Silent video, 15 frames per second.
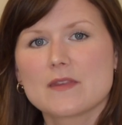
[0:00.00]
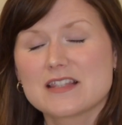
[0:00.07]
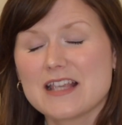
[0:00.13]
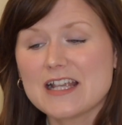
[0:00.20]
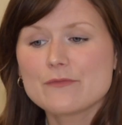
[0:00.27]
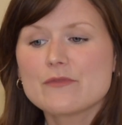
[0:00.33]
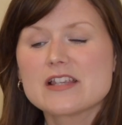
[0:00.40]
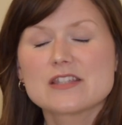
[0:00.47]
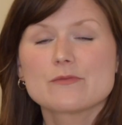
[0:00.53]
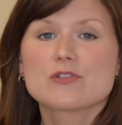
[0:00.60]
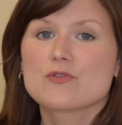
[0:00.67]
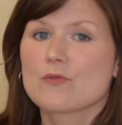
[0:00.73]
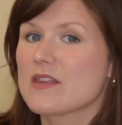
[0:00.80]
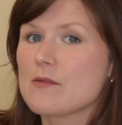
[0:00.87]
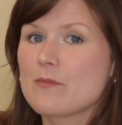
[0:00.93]
The second reason
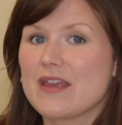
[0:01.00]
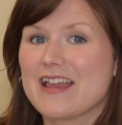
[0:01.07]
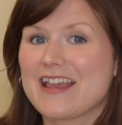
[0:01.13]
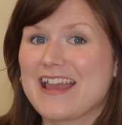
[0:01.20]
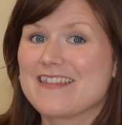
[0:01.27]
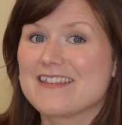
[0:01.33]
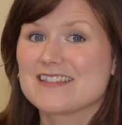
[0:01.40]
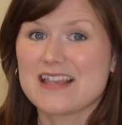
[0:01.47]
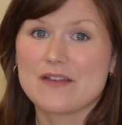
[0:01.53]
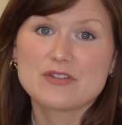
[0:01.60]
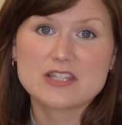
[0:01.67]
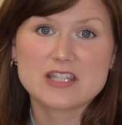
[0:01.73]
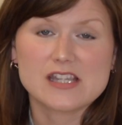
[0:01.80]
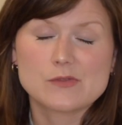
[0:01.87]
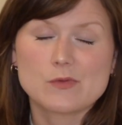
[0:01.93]
was really big in the
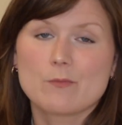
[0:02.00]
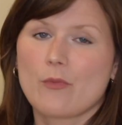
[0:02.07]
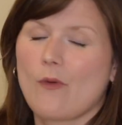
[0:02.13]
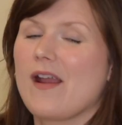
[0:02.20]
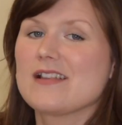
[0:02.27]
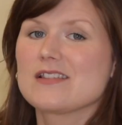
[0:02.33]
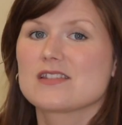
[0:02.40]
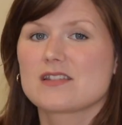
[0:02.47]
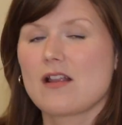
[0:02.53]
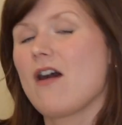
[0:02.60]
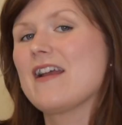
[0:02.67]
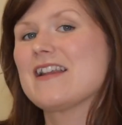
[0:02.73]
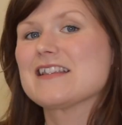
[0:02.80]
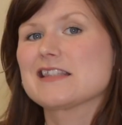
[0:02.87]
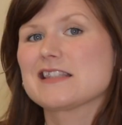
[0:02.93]
70s when Brian
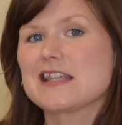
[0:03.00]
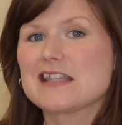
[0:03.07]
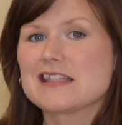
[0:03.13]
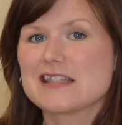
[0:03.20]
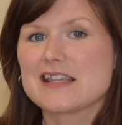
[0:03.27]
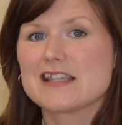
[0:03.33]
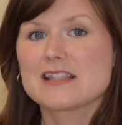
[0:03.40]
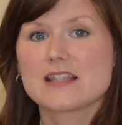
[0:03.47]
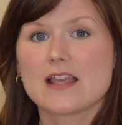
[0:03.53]
started his thesis,